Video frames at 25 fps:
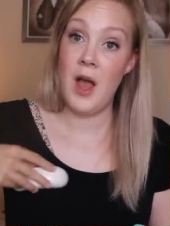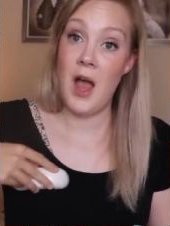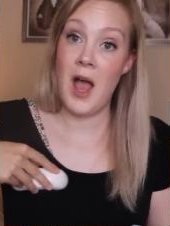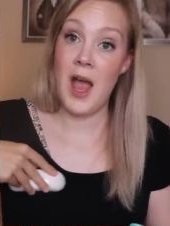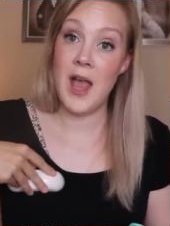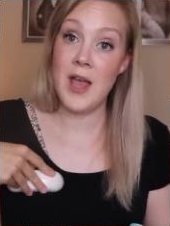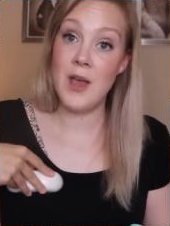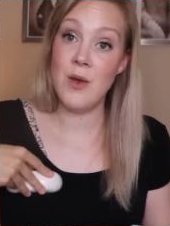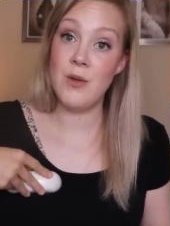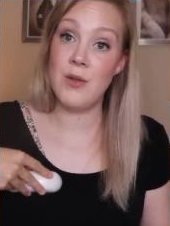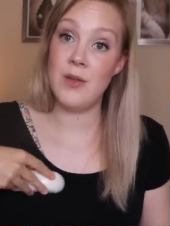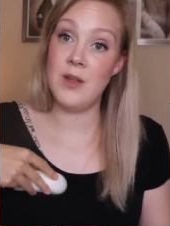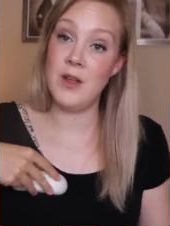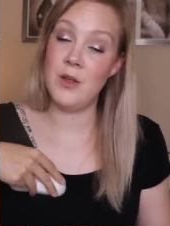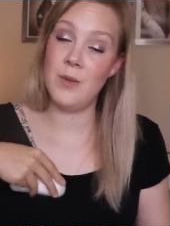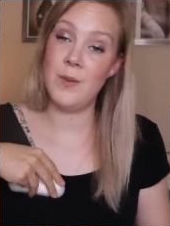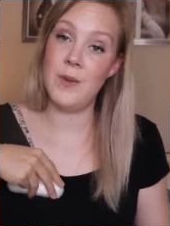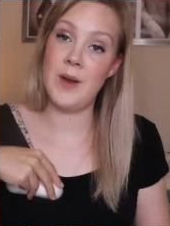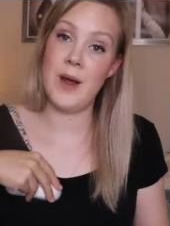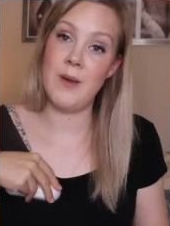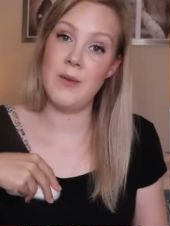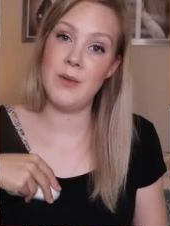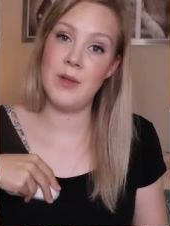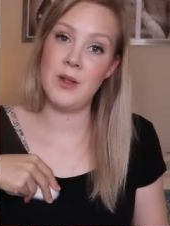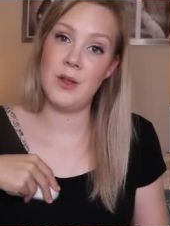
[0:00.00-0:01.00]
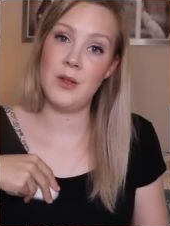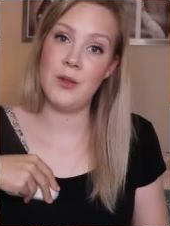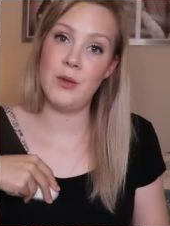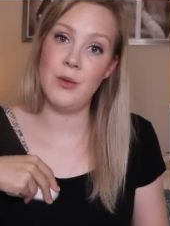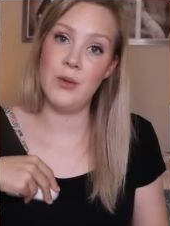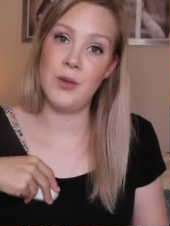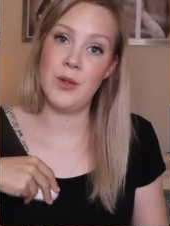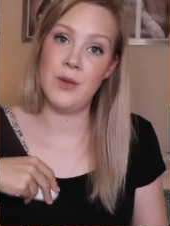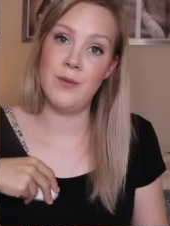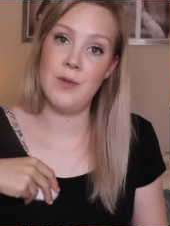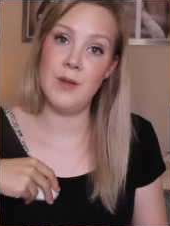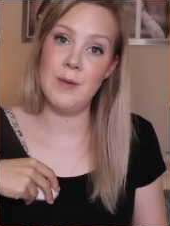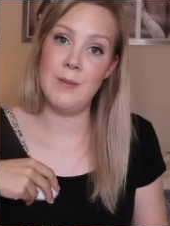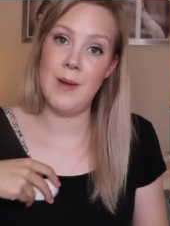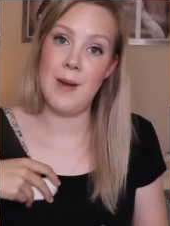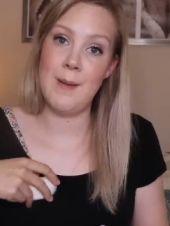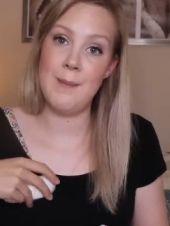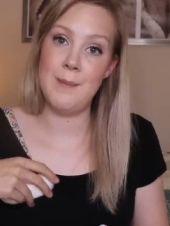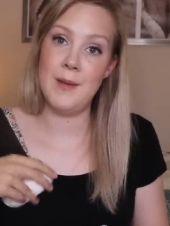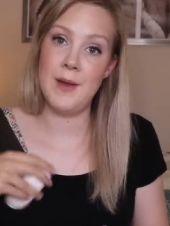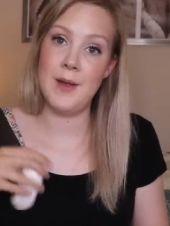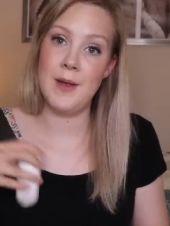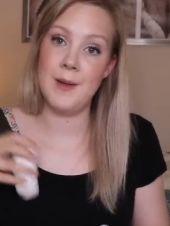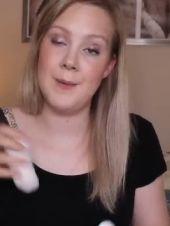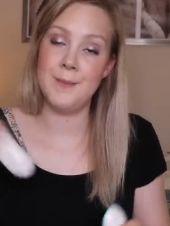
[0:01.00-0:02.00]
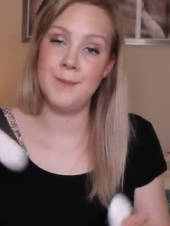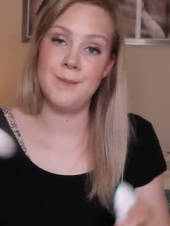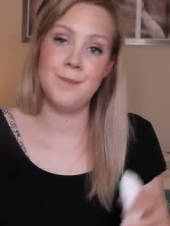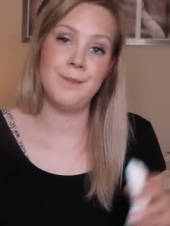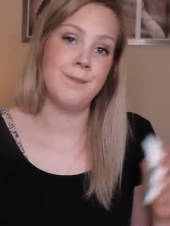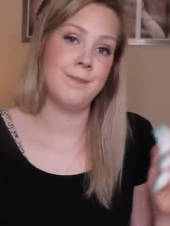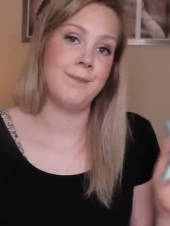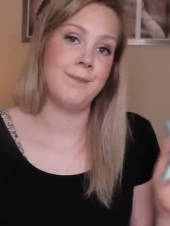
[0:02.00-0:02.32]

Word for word: I used these when I was exclusively pumping.